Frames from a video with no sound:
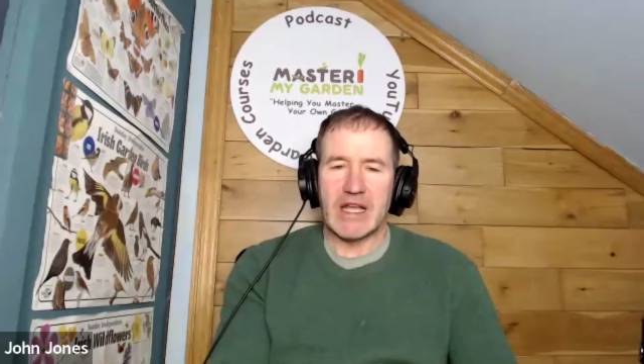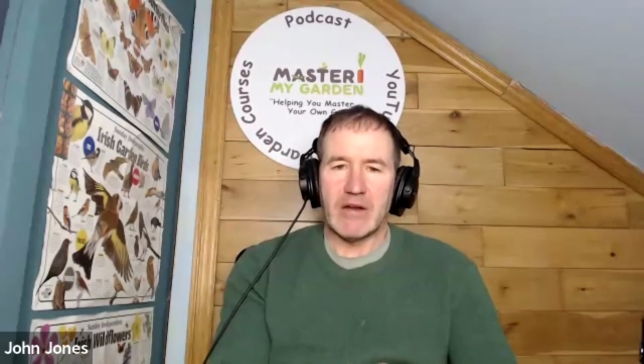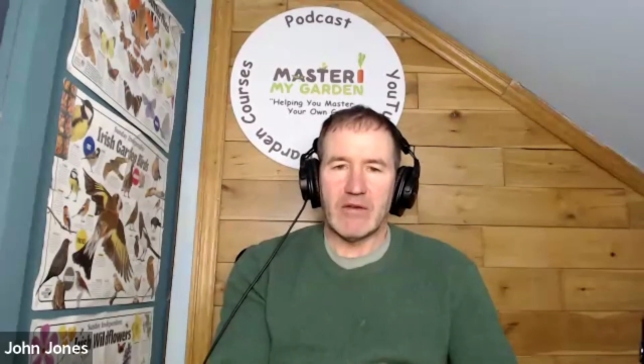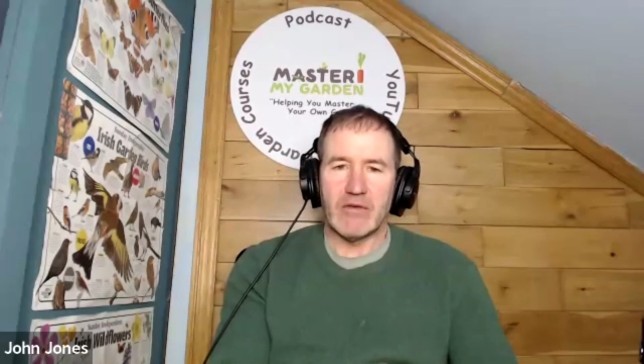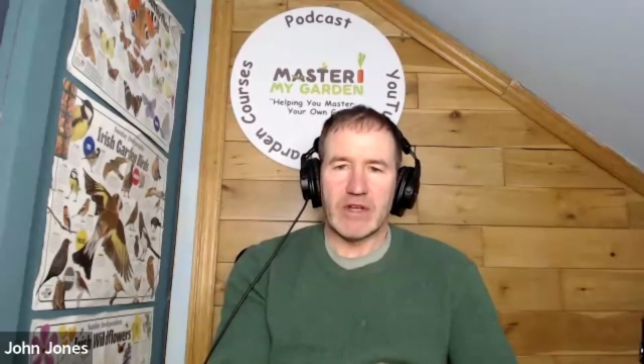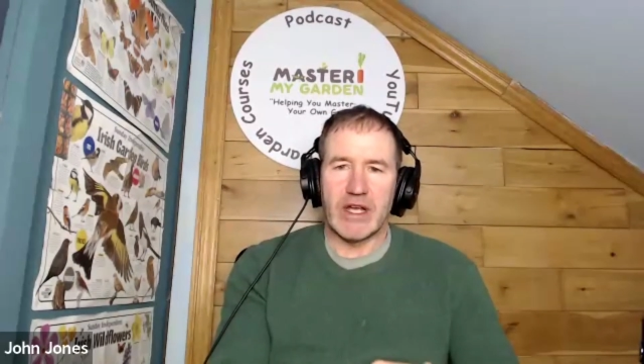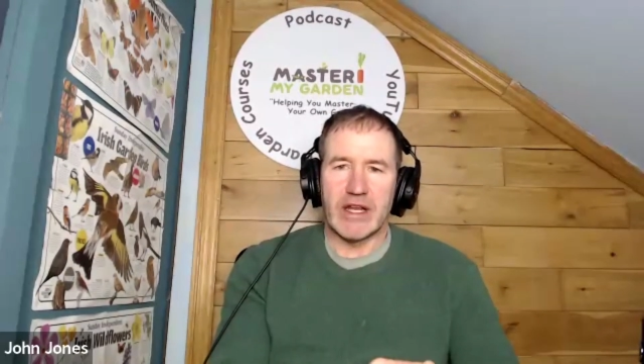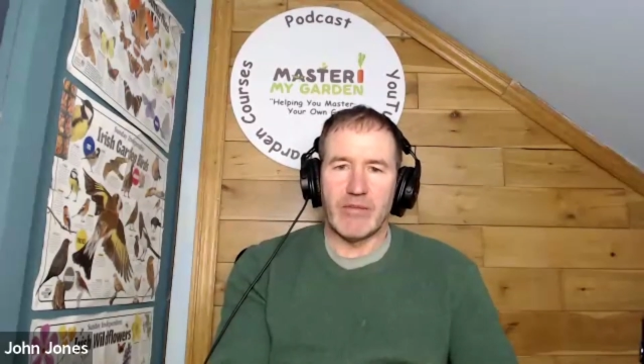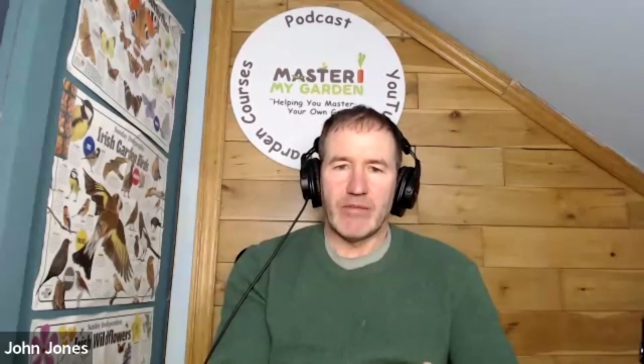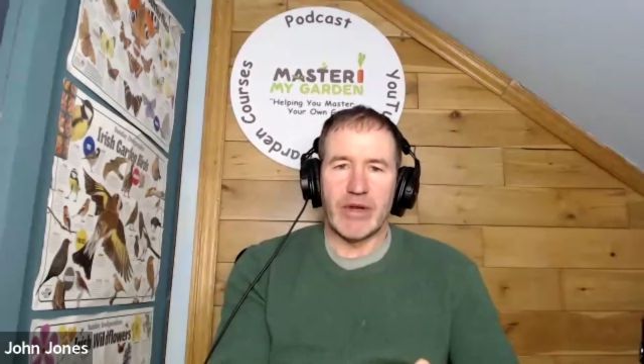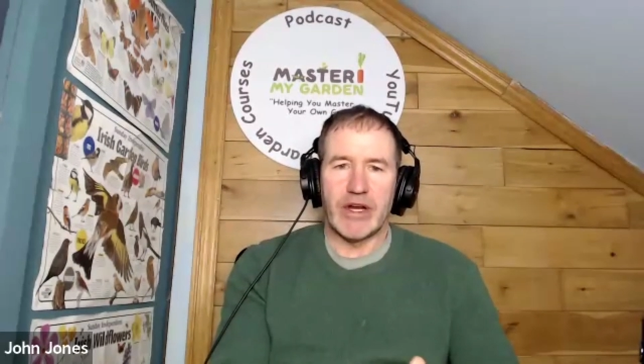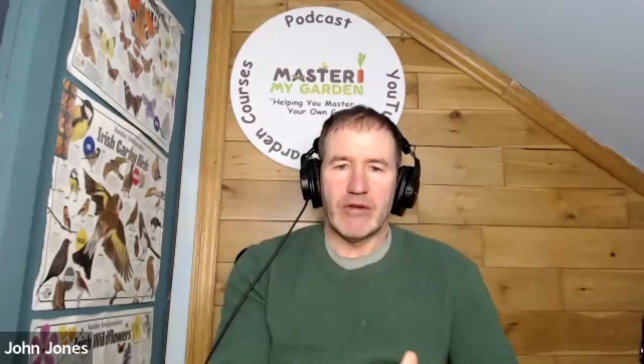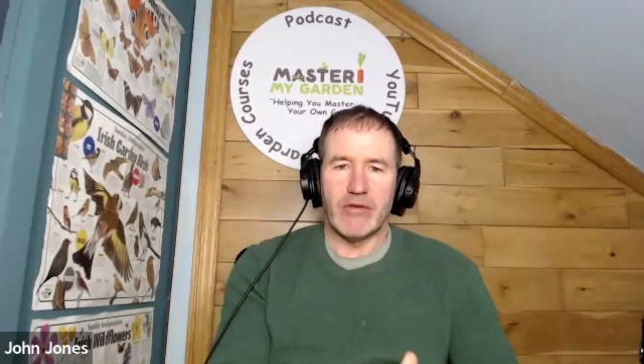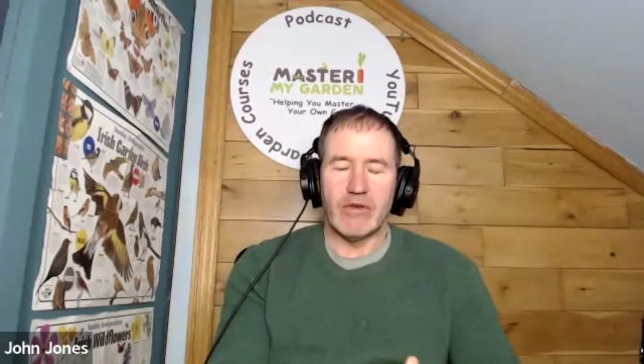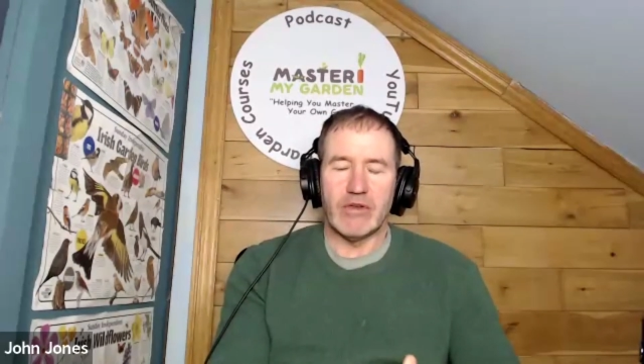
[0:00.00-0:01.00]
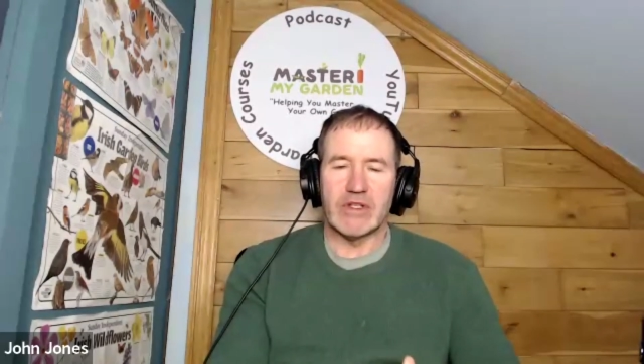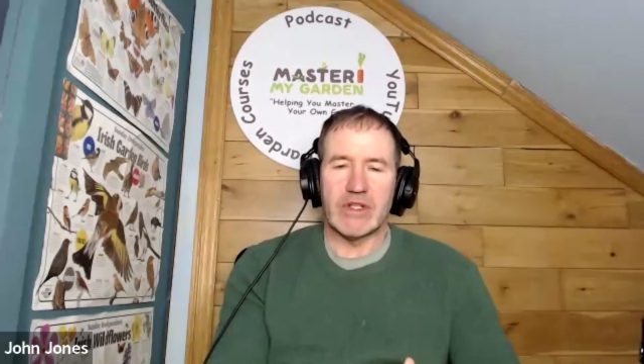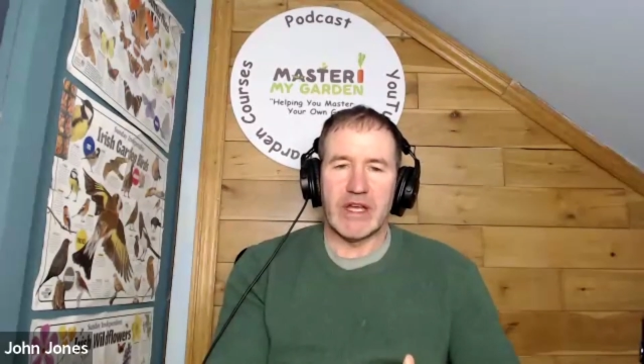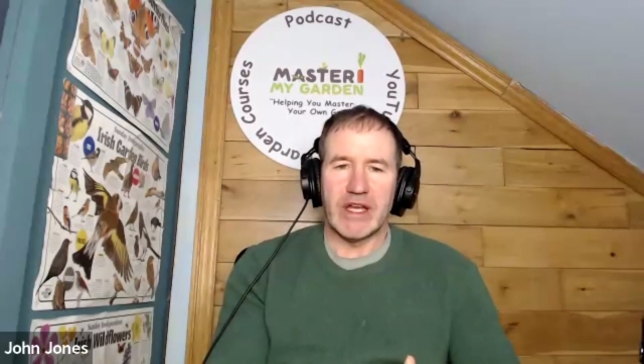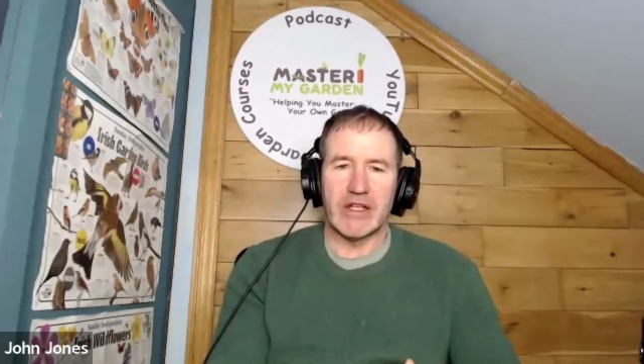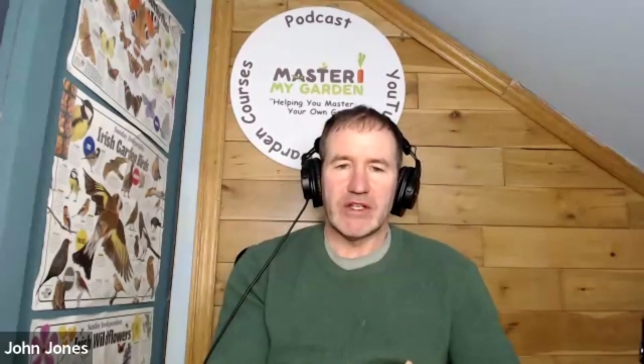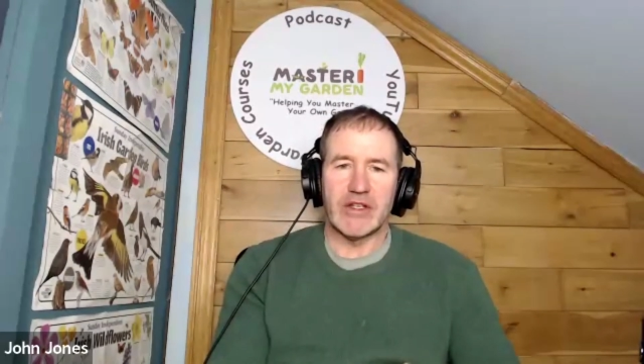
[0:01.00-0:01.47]
that kind of bare root
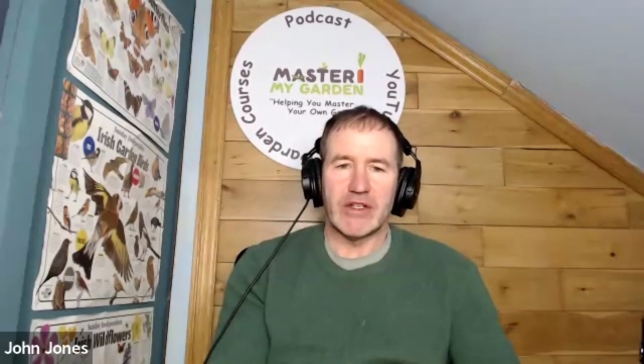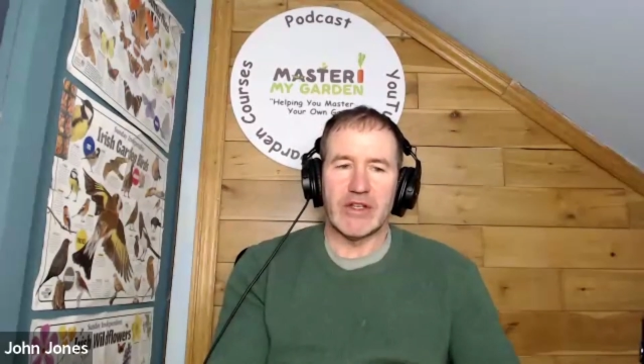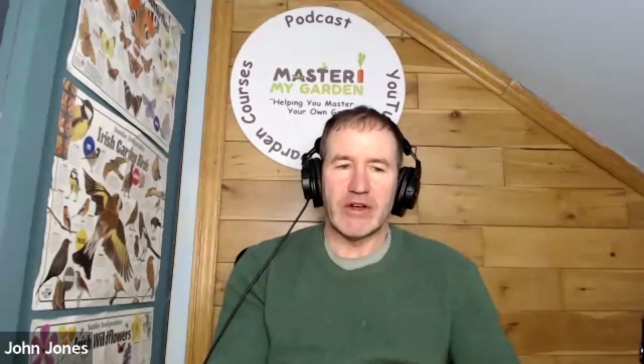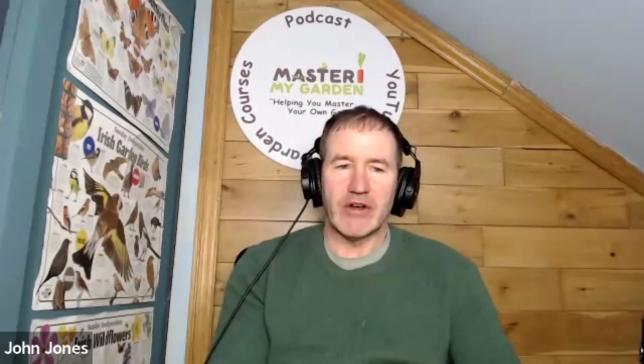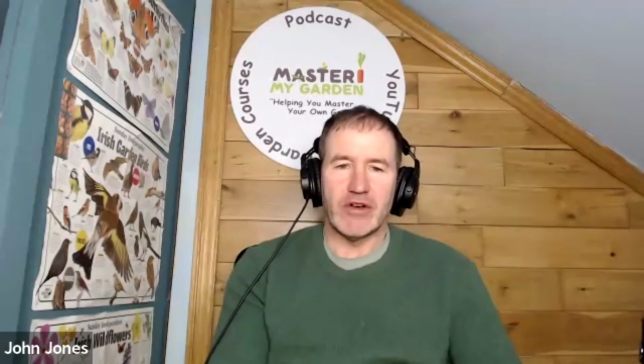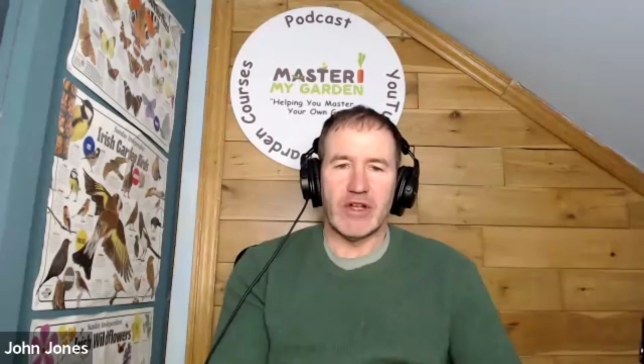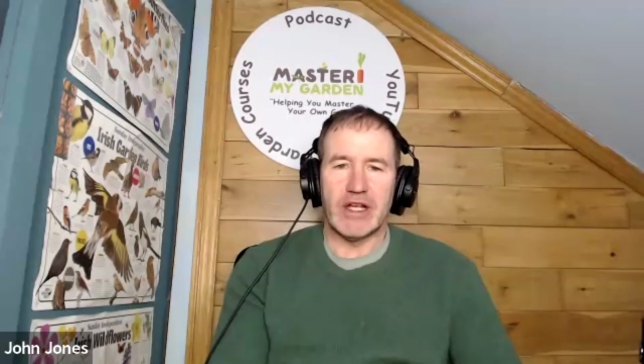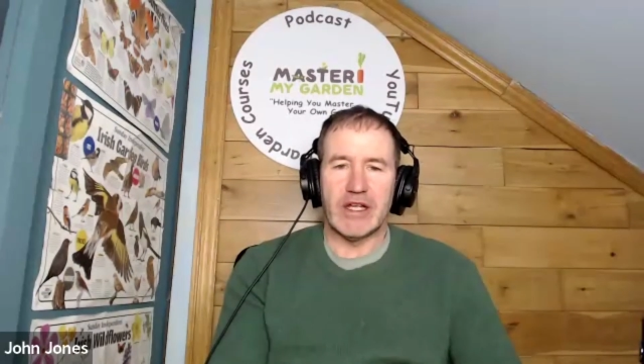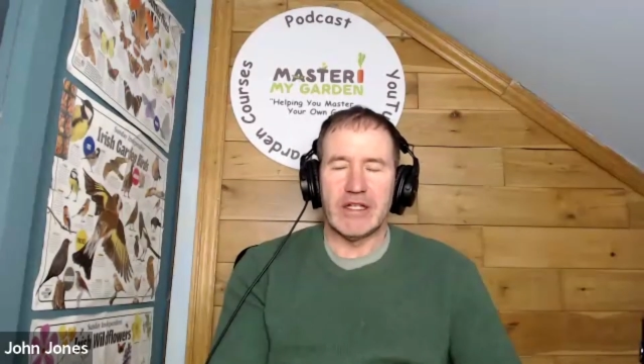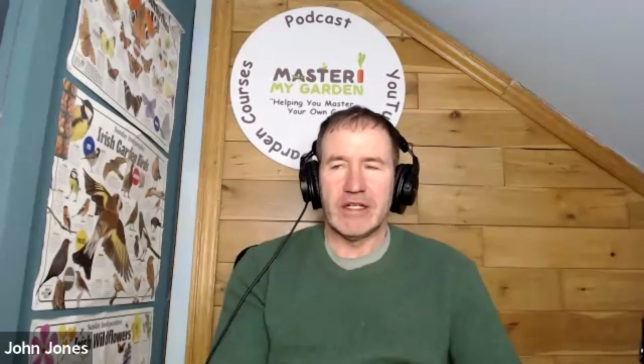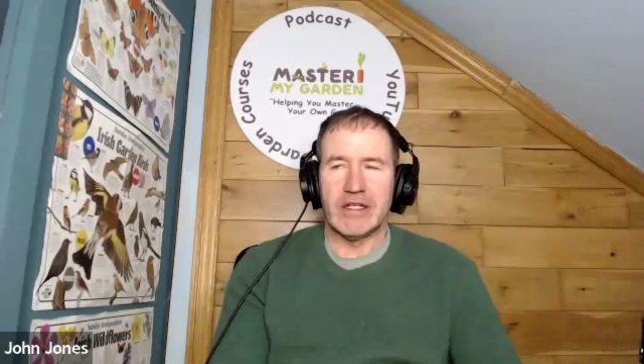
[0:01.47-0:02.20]
stage, they're